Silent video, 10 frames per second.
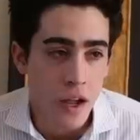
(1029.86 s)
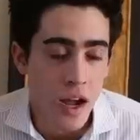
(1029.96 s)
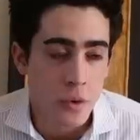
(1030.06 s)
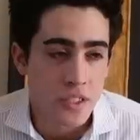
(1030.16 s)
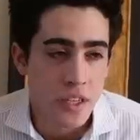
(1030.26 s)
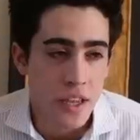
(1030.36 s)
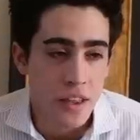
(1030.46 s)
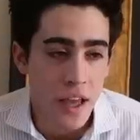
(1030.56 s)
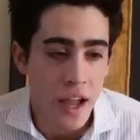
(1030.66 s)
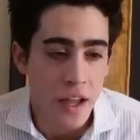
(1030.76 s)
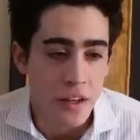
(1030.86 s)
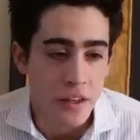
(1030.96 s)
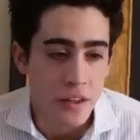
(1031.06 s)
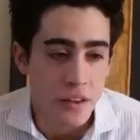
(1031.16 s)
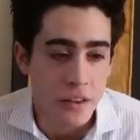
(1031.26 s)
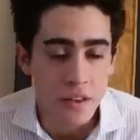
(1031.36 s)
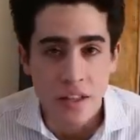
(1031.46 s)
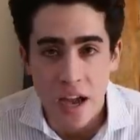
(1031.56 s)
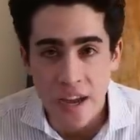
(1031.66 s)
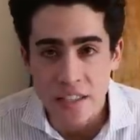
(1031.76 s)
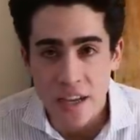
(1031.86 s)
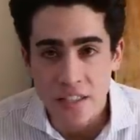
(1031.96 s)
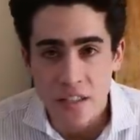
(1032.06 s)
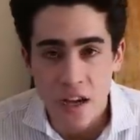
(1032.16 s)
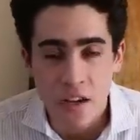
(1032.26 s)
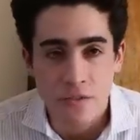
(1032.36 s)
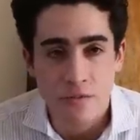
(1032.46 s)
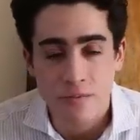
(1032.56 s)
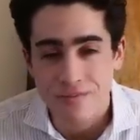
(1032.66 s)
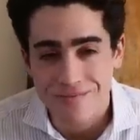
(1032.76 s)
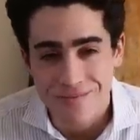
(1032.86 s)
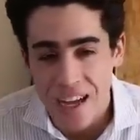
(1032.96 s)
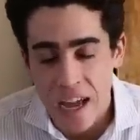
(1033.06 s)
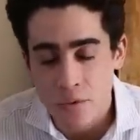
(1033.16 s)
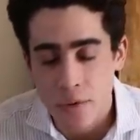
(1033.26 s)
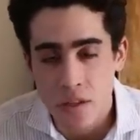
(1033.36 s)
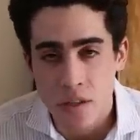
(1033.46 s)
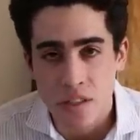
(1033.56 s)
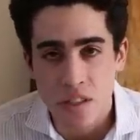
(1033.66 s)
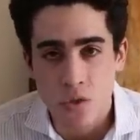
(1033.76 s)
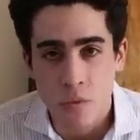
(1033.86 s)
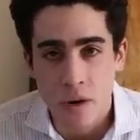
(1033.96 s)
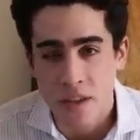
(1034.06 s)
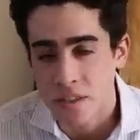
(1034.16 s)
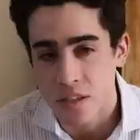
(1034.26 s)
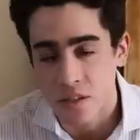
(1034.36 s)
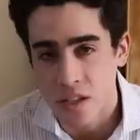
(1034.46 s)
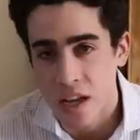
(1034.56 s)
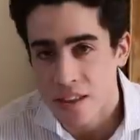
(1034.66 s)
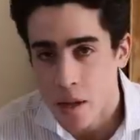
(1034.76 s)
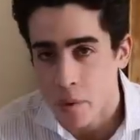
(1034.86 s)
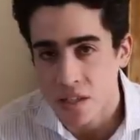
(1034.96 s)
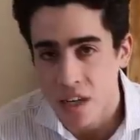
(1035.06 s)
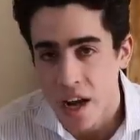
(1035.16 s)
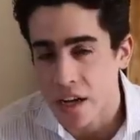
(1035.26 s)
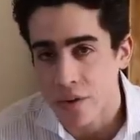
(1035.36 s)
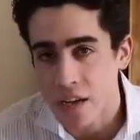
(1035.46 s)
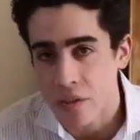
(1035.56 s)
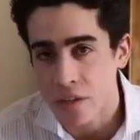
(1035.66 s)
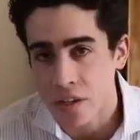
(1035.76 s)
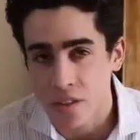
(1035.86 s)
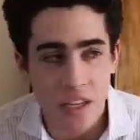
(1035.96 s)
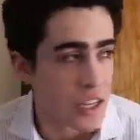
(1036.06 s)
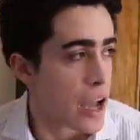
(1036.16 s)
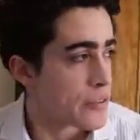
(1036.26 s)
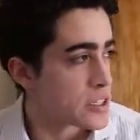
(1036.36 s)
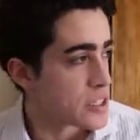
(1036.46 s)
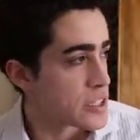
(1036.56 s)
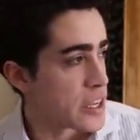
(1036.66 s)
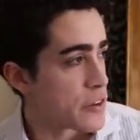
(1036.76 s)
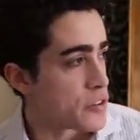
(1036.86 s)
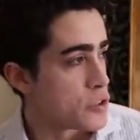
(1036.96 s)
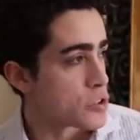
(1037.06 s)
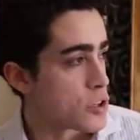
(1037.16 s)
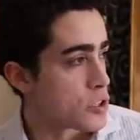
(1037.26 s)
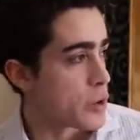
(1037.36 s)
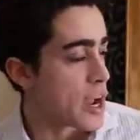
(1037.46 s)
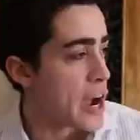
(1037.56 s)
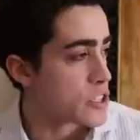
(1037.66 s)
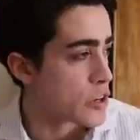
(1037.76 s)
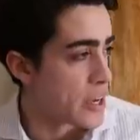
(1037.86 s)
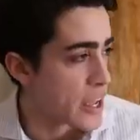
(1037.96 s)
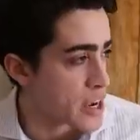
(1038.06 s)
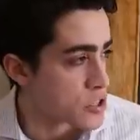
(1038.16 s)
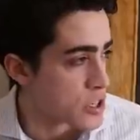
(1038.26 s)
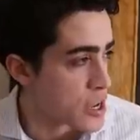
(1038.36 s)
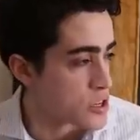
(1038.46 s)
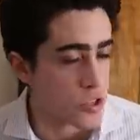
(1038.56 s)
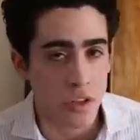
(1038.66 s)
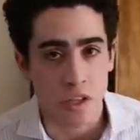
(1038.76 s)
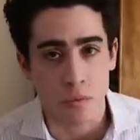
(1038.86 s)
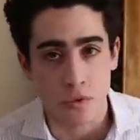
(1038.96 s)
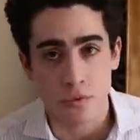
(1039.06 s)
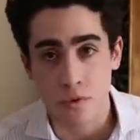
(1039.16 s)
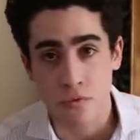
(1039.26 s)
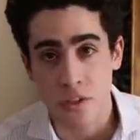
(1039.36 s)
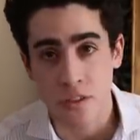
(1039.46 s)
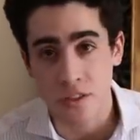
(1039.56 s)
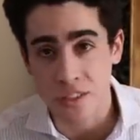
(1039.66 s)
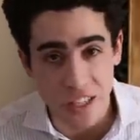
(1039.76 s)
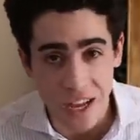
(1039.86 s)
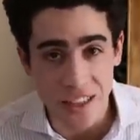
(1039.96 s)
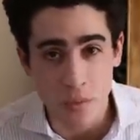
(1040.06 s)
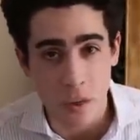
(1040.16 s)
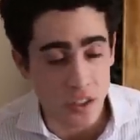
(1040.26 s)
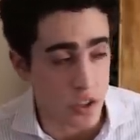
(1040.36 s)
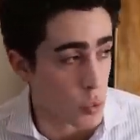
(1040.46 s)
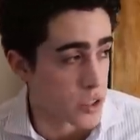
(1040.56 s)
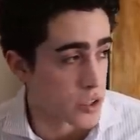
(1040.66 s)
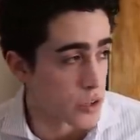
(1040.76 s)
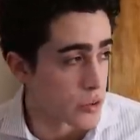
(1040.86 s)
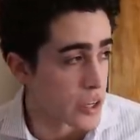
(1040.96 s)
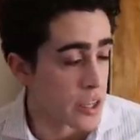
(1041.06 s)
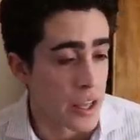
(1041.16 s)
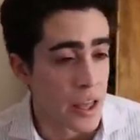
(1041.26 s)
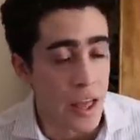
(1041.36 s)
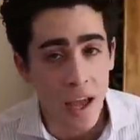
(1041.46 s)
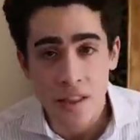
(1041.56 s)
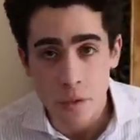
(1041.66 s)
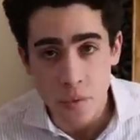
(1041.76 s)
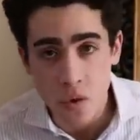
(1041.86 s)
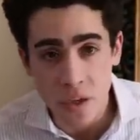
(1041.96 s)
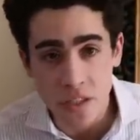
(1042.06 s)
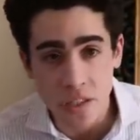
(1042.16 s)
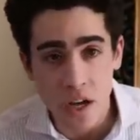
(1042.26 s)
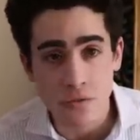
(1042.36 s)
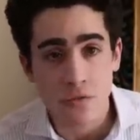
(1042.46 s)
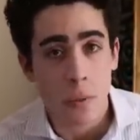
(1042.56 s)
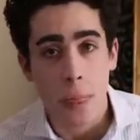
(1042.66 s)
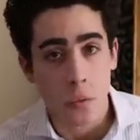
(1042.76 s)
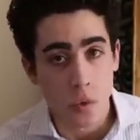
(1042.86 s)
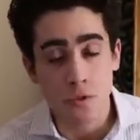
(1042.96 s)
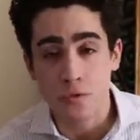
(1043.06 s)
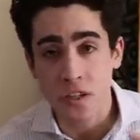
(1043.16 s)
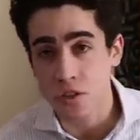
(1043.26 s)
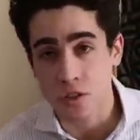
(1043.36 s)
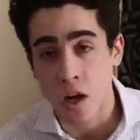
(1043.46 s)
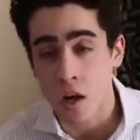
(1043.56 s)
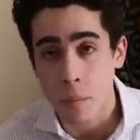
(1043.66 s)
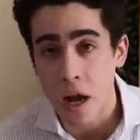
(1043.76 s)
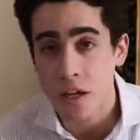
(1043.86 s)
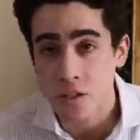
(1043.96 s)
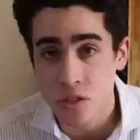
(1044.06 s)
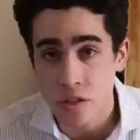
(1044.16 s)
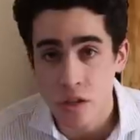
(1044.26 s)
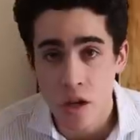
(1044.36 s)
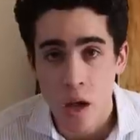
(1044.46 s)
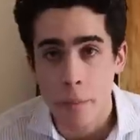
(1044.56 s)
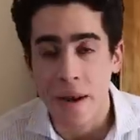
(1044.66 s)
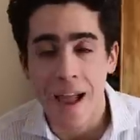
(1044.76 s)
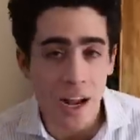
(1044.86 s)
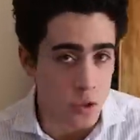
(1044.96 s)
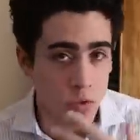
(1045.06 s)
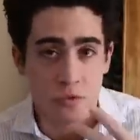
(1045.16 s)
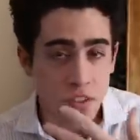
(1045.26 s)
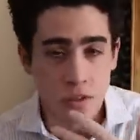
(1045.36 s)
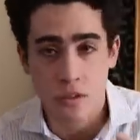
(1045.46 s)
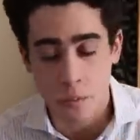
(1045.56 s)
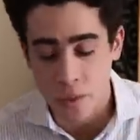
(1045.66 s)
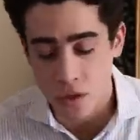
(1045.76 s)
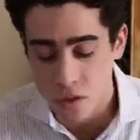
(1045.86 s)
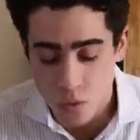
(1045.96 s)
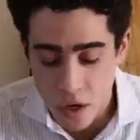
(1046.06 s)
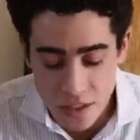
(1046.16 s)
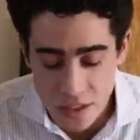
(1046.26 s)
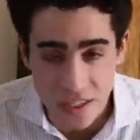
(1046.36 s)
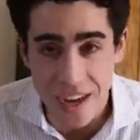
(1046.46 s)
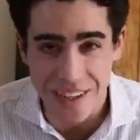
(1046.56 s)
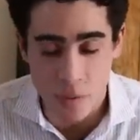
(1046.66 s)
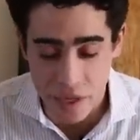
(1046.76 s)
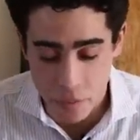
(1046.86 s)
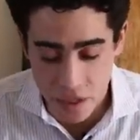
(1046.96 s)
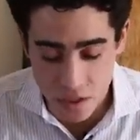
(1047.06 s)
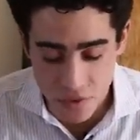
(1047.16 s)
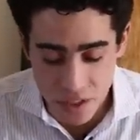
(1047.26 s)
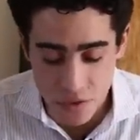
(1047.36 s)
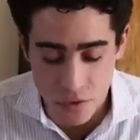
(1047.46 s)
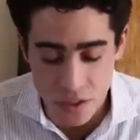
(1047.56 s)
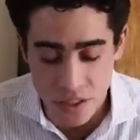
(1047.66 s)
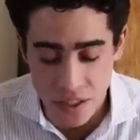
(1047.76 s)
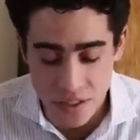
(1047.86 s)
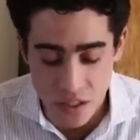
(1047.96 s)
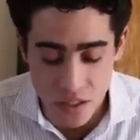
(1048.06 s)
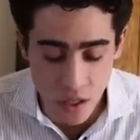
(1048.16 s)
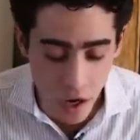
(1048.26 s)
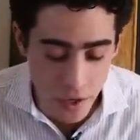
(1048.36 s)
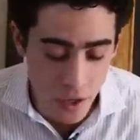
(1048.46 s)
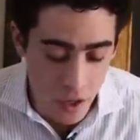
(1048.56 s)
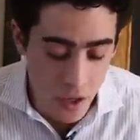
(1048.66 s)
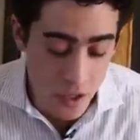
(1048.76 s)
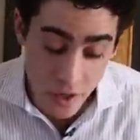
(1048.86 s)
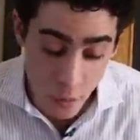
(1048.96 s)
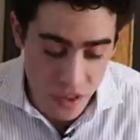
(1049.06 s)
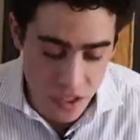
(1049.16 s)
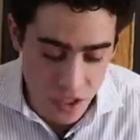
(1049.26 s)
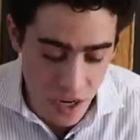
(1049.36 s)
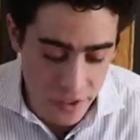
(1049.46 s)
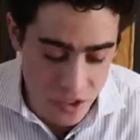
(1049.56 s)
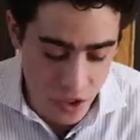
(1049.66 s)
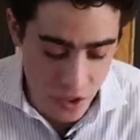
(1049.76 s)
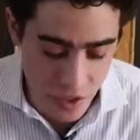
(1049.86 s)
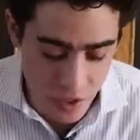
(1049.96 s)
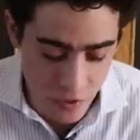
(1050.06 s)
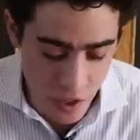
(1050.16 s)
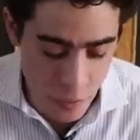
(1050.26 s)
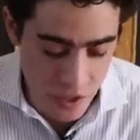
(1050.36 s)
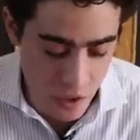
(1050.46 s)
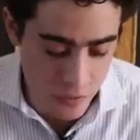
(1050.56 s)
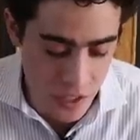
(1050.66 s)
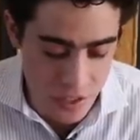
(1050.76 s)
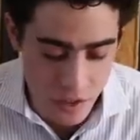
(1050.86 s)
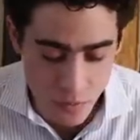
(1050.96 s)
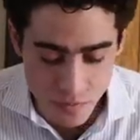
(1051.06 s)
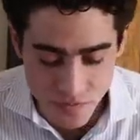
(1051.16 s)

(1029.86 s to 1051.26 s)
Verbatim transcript: I would say that the eyesight stuff, I haven't really looked into it much. There's not that much concrete evidence. Like obviously, like if you start doing eye training exercises, you can improve your vision slightly, but to what degree? and the mewing stuff will fix your tongue posture, but actual physical appearance wise, it's not going to make much of a difference unless it's done, you know, when the child's younger and developing their face.